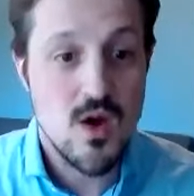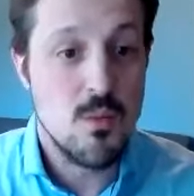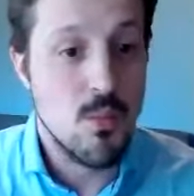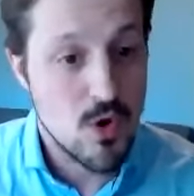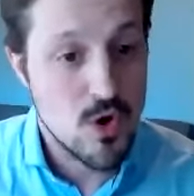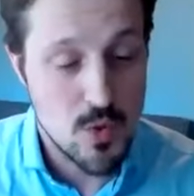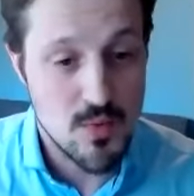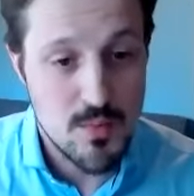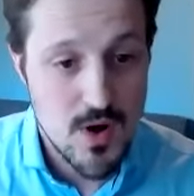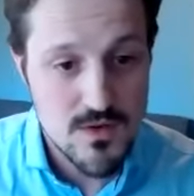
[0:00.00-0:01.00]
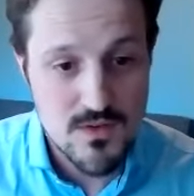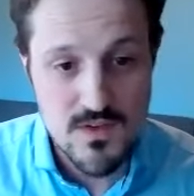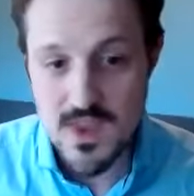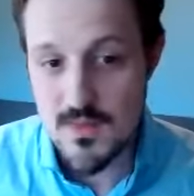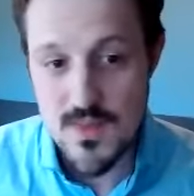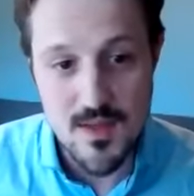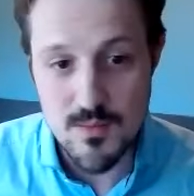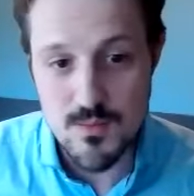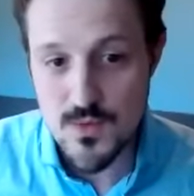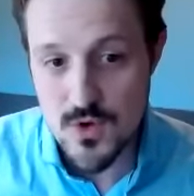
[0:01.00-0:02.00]
more global poverty, and
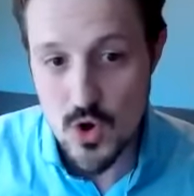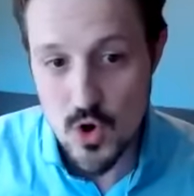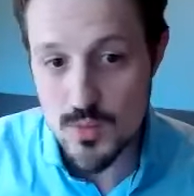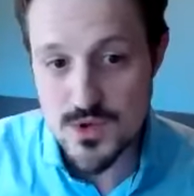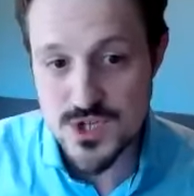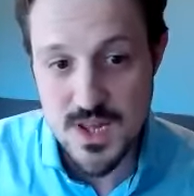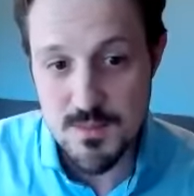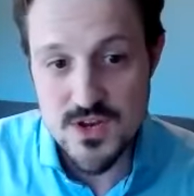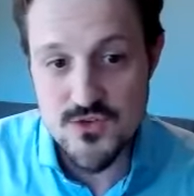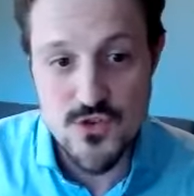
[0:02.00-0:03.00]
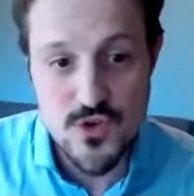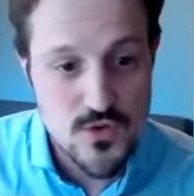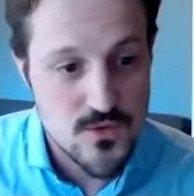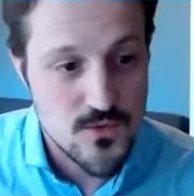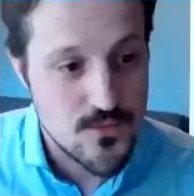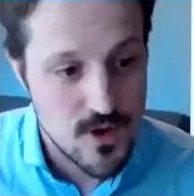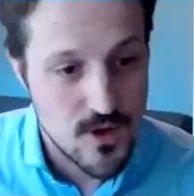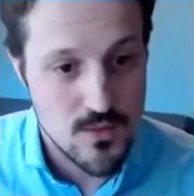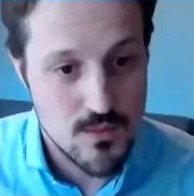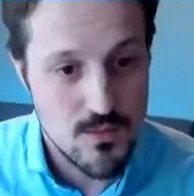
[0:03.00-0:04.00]
that global GDP just couldn't
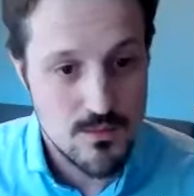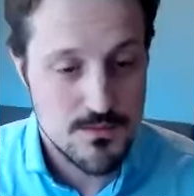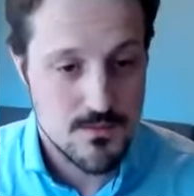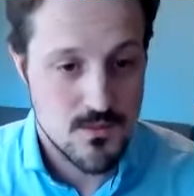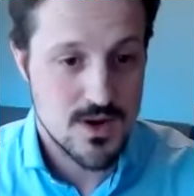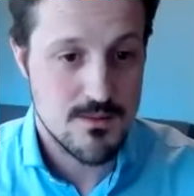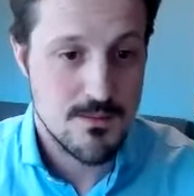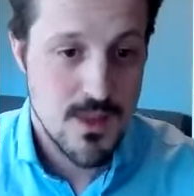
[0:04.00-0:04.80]
follow, right?